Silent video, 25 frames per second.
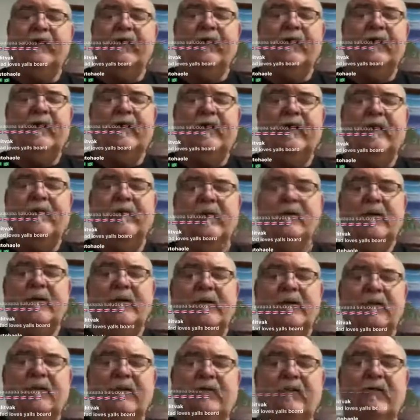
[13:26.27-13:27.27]
flat, man,
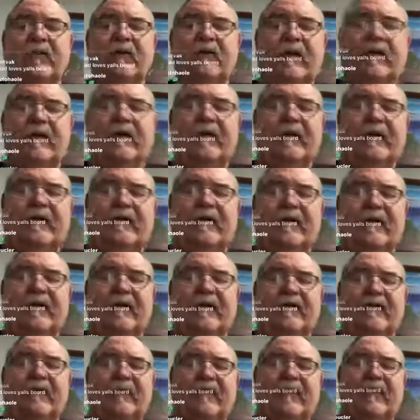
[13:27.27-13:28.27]
go for it.
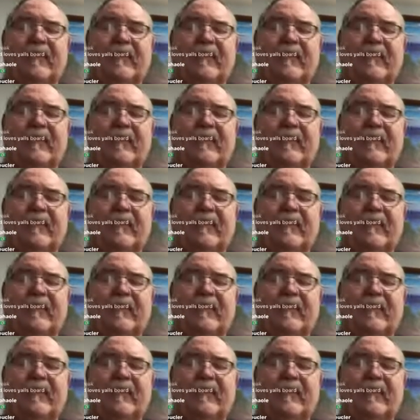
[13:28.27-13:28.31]
It's